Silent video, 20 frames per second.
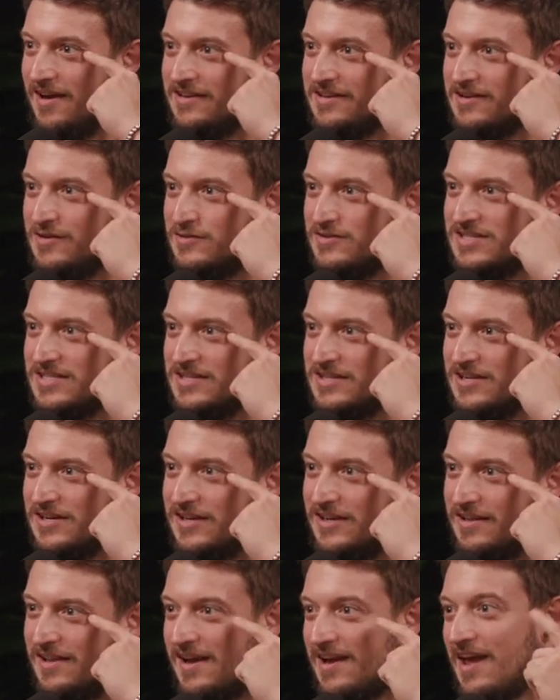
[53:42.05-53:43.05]
and he goes
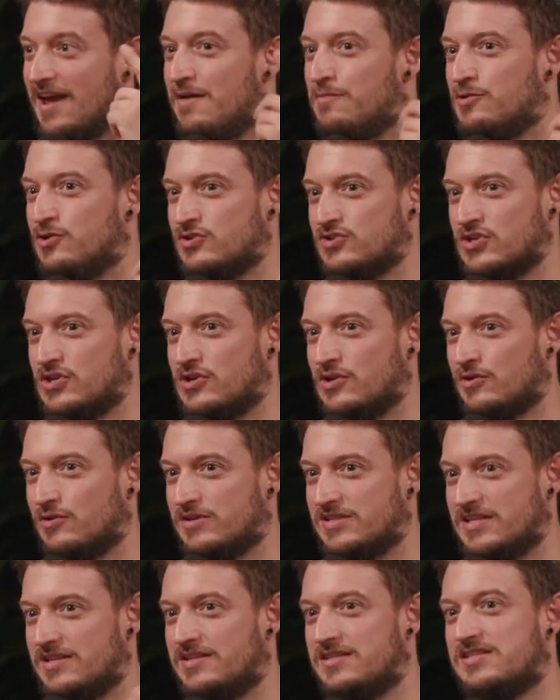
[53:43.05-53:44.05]
to like airport
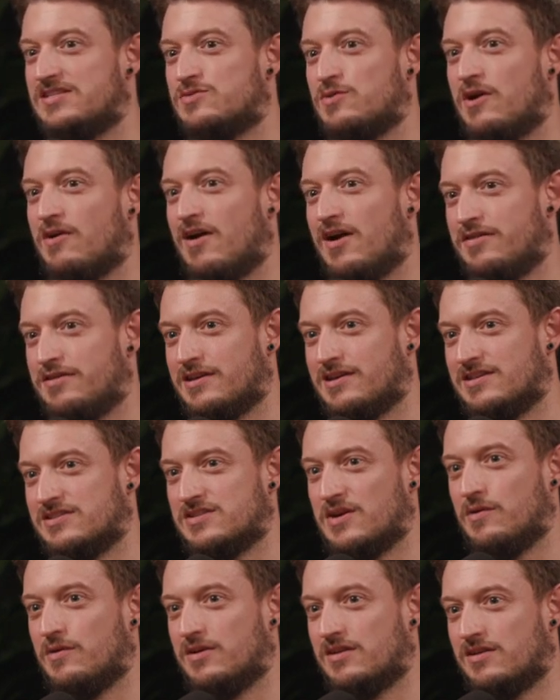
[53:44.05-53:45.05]
security. This is where I think
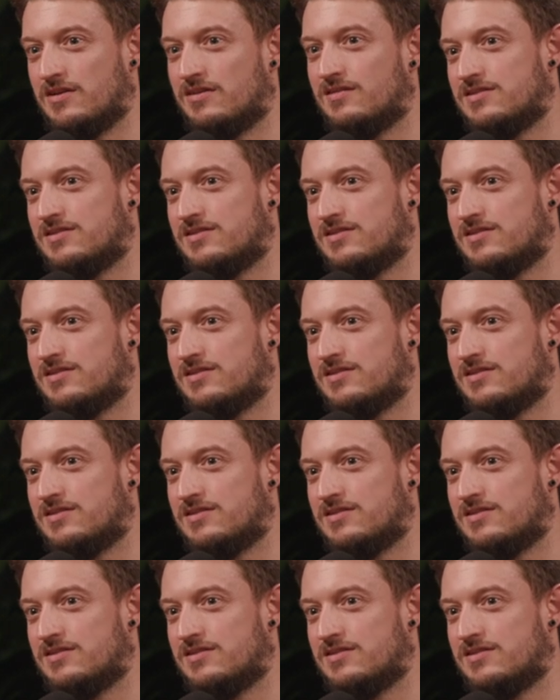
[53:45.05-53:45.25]
it's going.